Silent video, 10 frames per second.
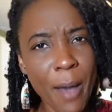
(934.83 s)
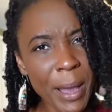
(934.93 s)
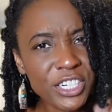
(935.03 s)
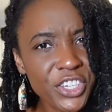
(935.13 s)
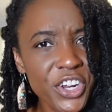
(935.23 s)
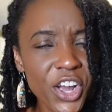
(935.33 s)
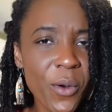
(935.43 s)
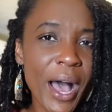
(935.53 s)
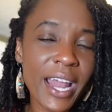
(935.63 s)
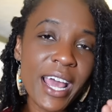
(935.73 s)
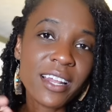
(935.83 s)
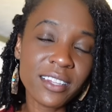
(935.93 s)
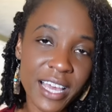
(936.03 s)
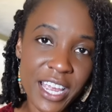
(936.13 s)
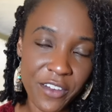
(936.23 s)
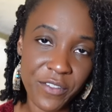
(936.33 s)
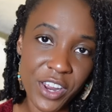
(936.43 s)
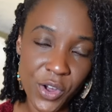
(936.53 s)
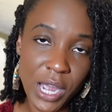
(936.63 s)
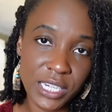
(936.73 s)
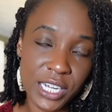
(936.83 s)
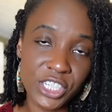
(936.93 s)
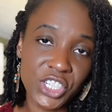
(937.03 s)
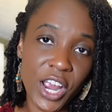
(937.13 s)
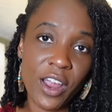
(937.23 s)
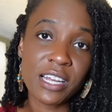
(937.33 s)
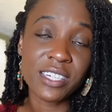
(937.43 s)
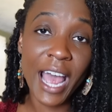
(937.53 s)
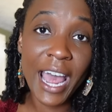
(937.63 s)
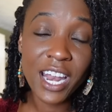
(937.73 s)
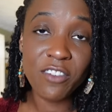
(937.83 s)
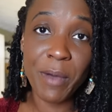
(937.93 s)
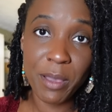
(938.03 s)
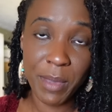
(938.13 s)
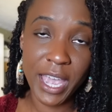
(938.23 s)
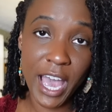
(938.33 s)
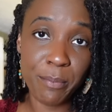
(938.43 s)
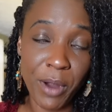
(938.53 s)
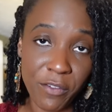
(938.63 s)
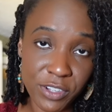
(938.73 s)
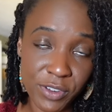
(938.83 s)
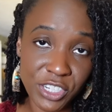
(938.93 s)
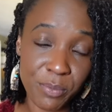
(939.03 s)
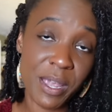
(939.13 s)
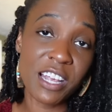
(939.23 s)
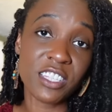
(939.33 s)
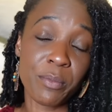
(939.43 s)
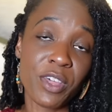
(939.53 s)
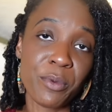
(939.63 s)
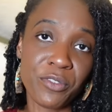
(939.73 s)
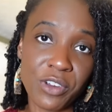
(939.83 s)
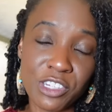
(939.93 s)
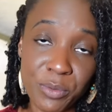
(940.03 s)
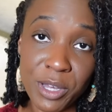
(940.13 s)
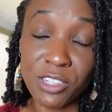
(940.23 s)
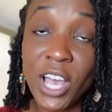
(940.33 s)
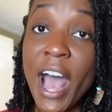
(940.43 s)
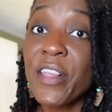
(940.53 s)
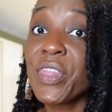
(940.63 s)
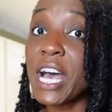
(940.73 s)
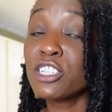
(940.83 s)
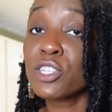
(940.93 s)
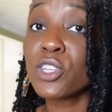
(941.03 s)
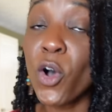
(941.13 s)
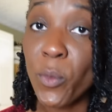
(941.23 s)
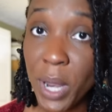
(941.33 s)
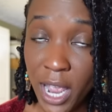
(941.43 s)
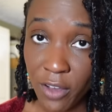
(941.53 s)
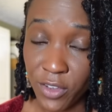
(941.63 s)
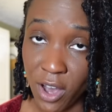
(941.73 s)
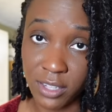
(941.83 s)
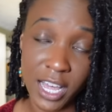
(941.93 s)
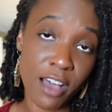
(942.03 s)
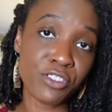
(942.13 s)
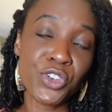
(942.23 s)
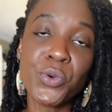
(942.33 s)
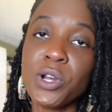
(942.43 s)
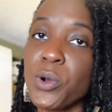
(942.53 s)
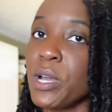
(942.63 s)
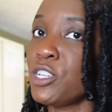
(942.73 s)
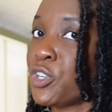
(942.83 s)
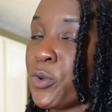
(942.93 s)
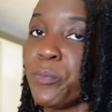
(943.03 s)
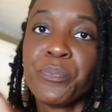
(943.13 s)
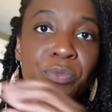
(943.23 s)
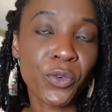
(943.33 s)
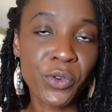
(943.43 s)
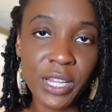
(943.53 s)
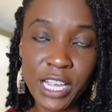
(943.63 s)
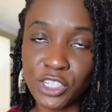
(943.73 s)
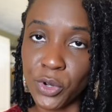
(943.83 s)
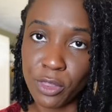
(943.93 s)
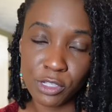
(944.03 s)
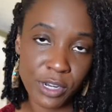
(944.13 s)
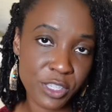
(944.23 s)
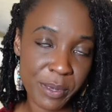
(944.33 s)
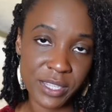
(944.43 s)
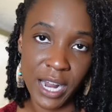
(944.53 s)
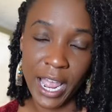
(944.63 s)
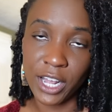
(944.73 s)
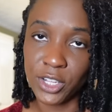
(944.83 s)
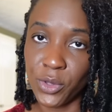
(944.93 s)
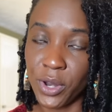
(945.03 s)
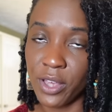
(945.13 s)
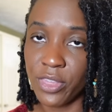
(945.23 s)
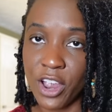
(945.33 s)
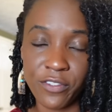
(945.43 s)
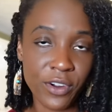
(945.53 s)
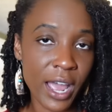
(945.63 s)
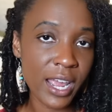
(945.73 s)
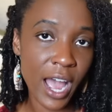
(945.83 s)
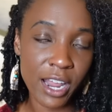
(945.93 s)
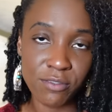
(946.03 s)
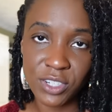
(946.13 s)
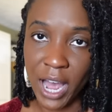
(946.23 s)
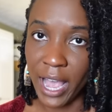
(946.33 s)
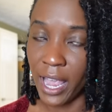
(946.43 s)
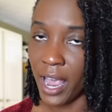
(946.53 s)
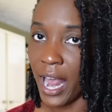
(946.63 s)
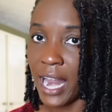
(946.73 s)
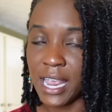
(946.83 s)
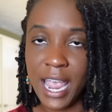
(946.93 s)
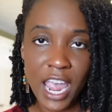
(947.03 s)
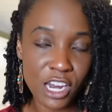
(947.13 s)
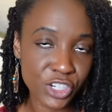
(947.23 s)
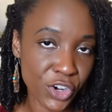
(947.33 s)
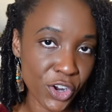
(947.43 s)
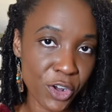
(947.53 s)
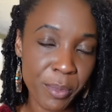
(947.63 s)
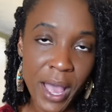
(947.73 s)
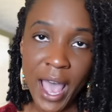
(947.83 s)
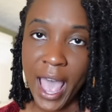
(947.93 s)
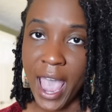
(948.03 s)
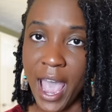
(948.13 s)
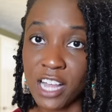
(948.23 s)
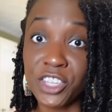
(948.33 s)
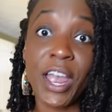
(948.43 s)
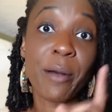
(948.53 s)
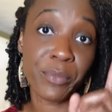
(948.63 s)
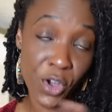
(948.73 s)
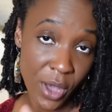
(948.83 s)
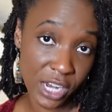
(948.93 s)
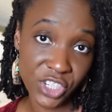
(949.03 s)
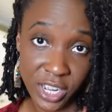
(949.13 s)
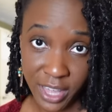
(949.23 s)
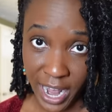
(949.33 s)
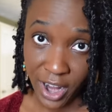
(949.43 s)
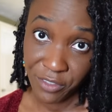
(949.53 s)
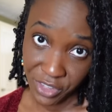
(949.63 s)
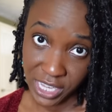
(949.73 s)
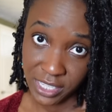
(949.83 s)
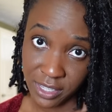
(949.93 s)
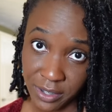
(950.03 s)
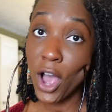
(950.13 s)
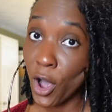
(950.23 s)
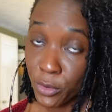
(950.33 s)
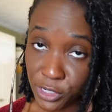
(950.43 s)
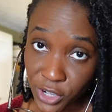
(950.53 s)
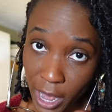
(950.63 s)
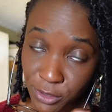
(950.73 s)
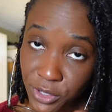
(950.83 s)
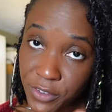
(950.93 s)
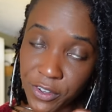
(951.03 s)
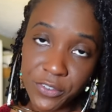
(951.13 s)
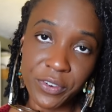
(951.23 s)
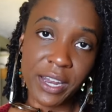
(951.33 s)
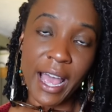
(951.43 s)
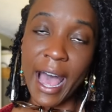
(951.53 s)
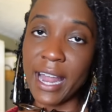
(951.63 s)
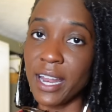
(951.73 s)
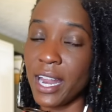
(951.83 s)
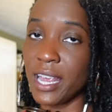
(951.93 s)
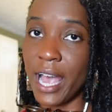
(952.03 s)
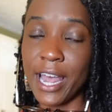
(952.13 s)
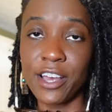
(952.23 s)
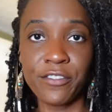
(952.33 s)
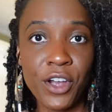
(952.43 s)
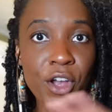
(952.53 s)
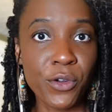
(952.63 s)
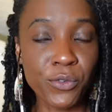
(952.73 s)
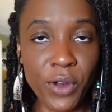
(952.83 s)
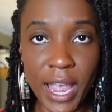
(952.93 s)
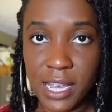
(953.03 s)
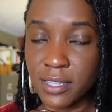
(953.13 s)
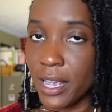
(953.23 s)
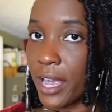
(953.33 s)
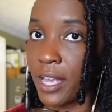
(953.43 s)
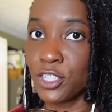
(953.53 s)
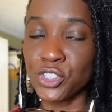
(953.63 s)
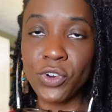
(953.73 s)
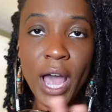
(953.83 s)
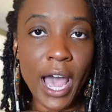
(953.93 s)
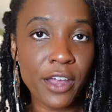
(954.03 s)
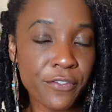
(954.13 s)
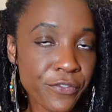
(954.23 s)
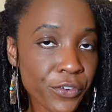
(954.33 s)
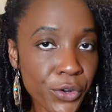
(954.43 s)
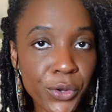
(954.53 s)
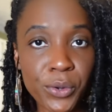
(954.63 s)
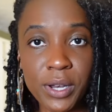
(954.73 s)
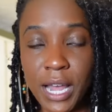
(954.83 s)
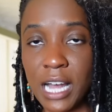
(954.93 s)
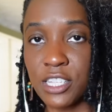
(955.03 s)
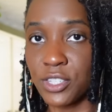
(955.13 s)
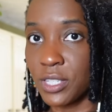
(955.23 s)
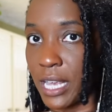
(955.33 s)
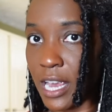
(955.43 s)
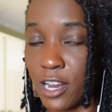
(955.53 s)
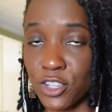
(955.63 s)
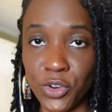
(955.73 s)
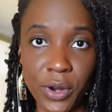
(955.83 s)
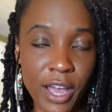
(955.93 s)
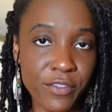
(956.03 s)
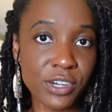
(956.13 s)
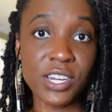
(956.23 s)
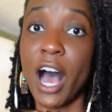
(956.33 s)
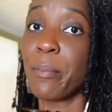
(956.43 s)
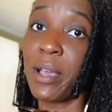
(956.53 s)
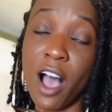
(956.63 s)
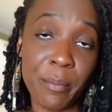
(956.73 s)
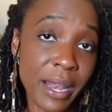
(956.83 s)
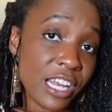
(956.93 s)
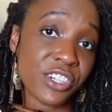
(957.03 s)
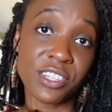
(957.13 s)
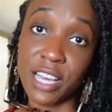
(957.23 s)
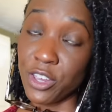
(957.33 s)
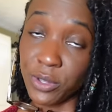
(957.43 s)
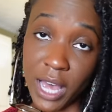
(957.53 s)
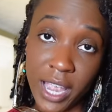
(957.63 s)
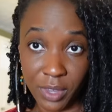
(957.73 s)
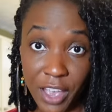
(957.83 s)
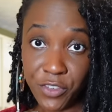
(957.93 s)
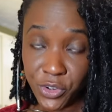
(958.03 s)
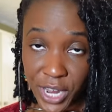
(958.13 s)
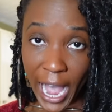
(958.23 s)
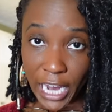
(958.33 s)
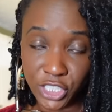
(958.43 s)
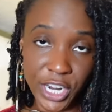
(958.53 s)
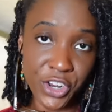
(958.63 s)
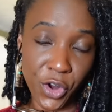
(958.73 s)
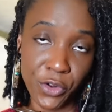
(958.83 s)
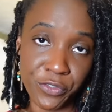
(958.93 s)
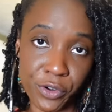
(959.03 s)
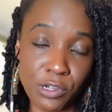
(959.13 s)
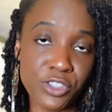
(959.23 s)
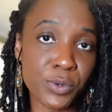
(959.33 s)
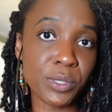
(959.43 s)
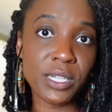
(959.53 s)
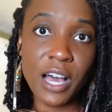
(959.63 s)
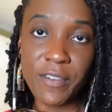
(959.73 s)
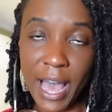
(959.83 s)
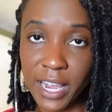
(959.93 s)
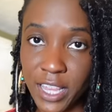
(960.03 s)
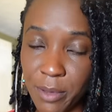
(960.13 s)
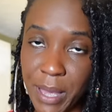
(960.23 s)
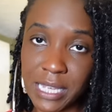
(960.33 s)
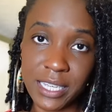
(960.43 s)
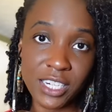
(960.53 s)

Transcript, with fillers: I'm actually gonna go ahead and link a video I did sharing 10 of my make ahead breakfast recipes. Some of them are freezer meals that so many of y'all loved. You are going to really enjoy those recipes that I included there for any kind of diet, any age group. And so yeah, go ahead and check that out after this. Oh, you should absolutely feel free to add in any kind of raisin, dried fruit, nuts, seeds, or whatever topping combinations that you like. If you dehydrate your own fruits, you will love adding them as a